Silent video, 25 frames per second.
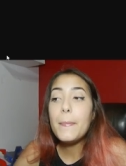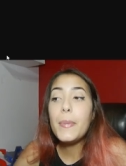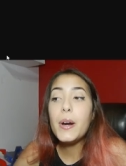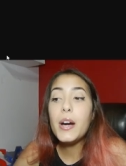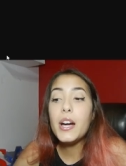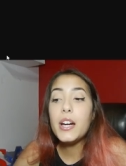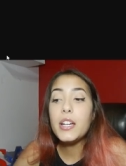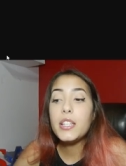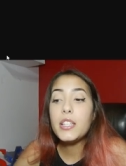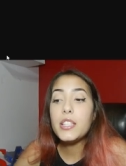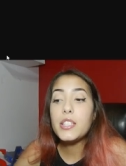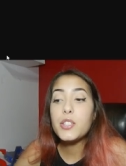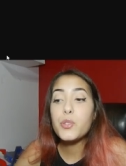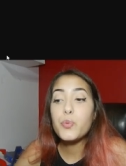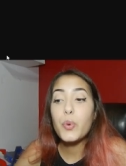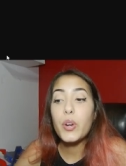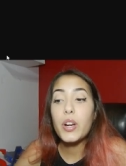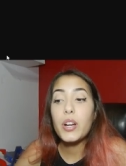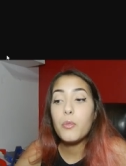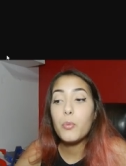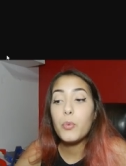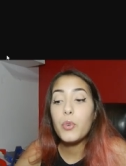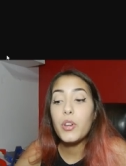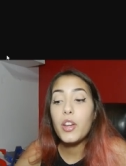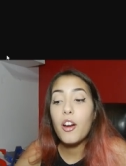but it's
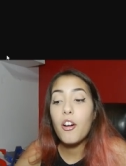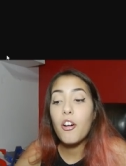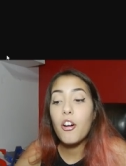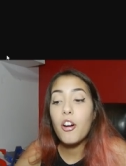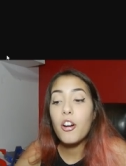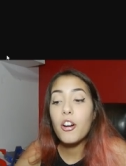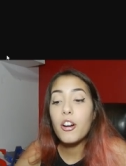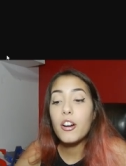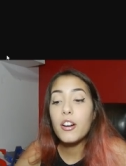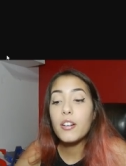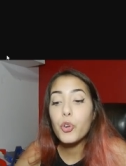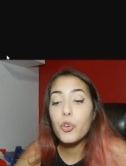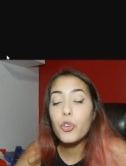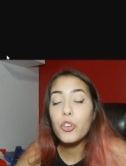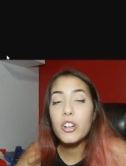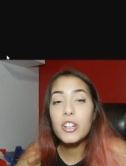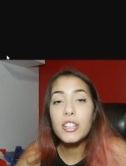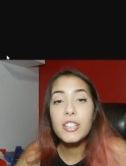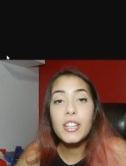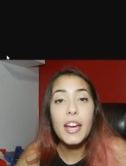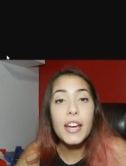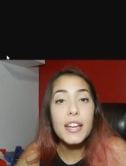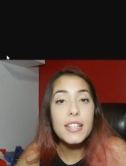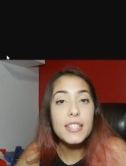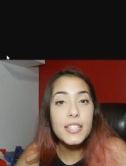where we are
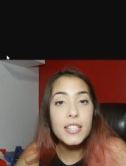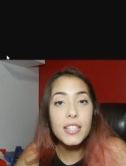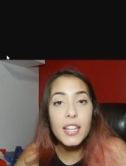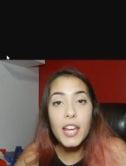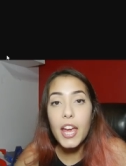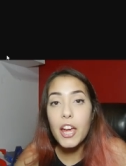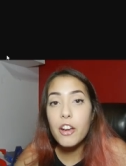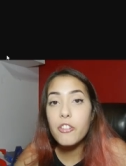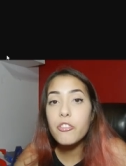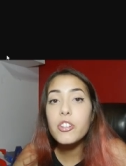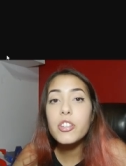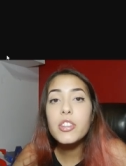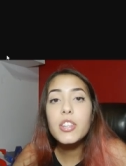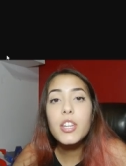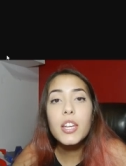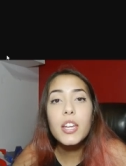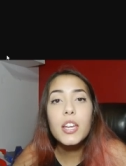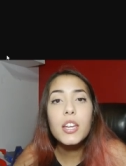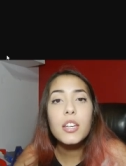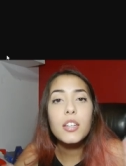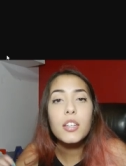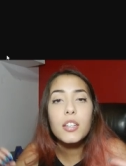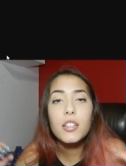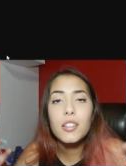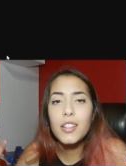organizing
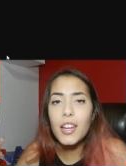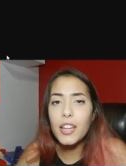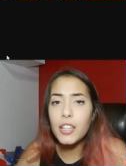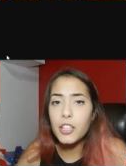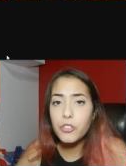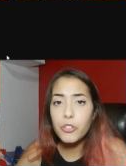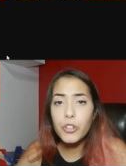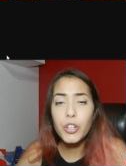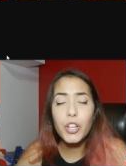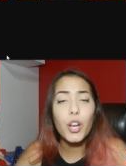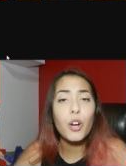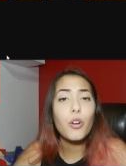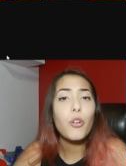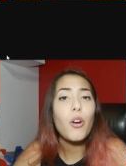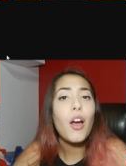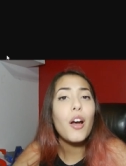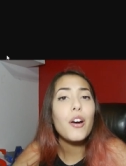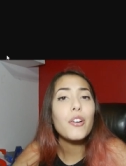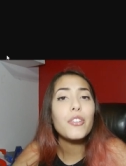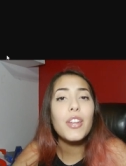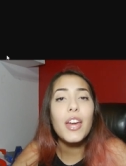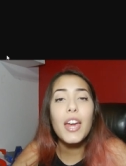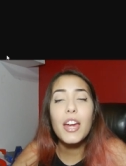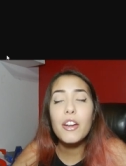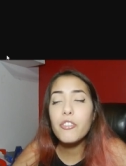everything and gathering
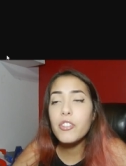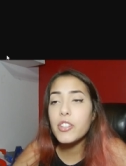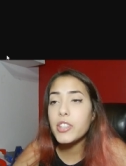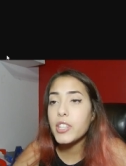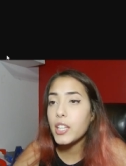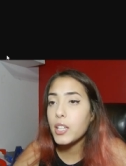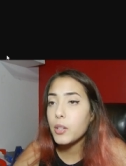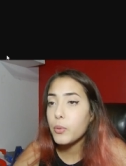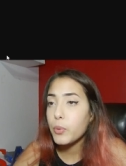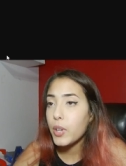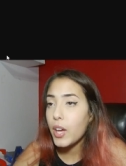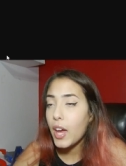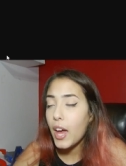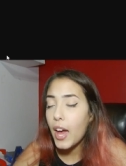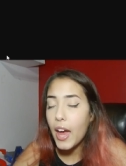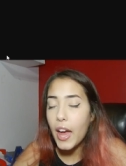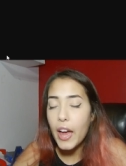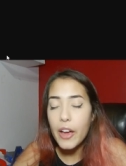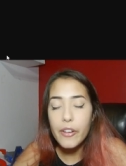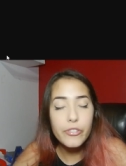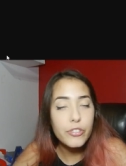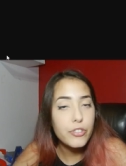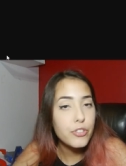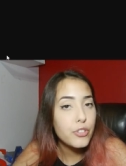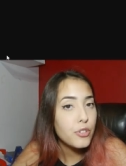around. Everything we
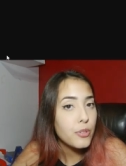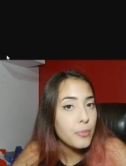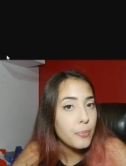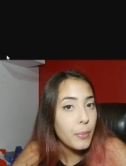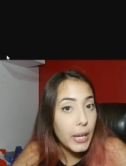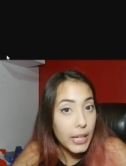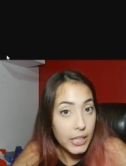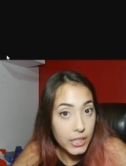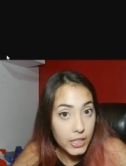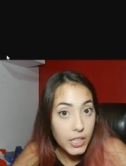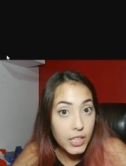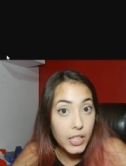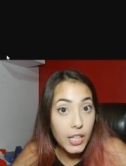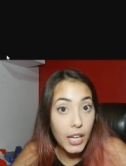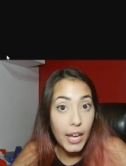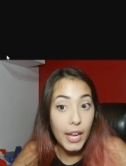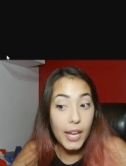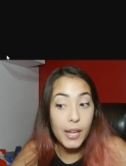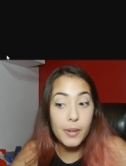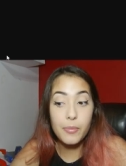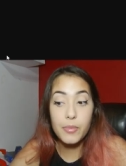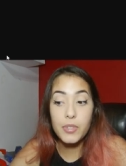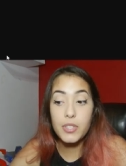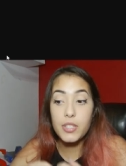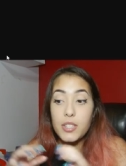have to make the
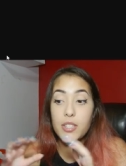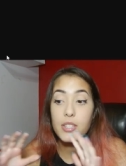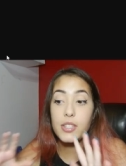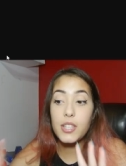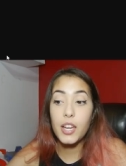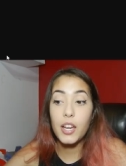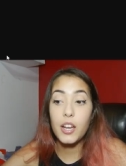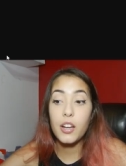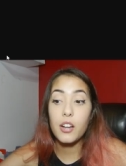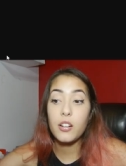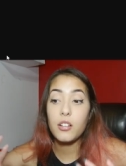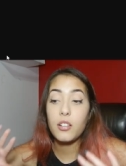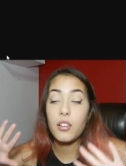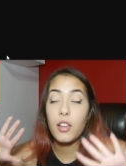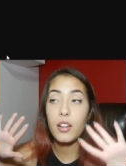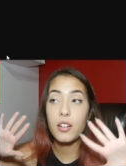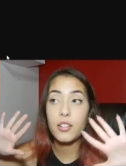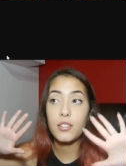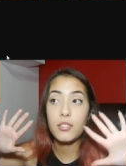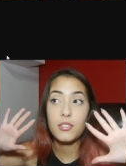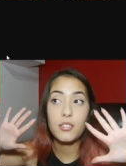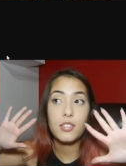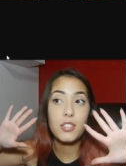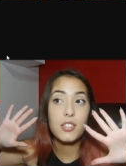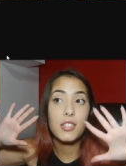game is there, like
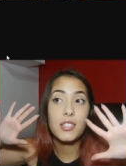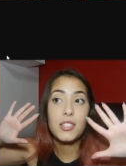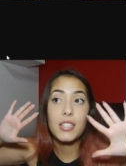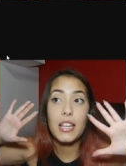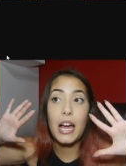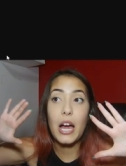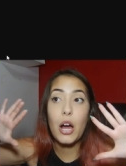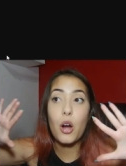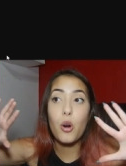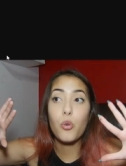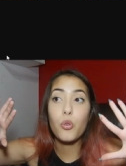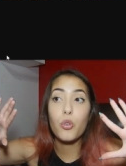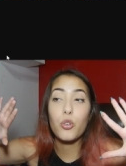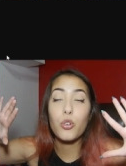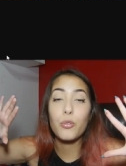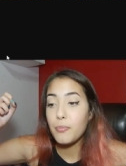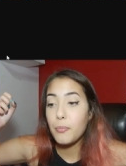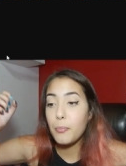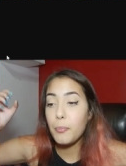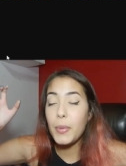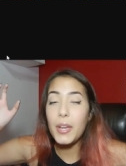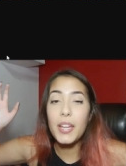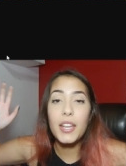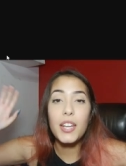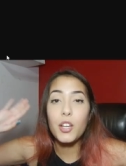it's our
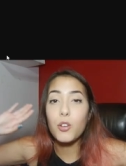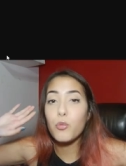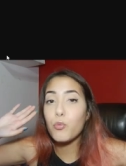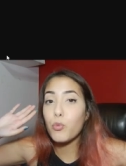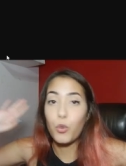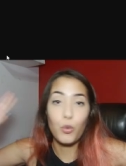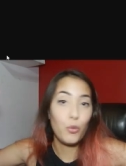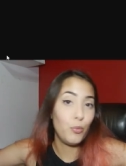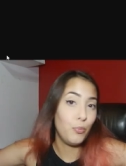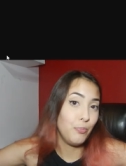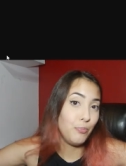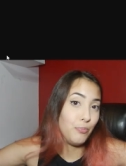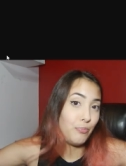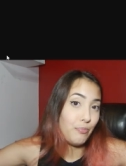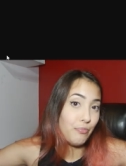meeting room.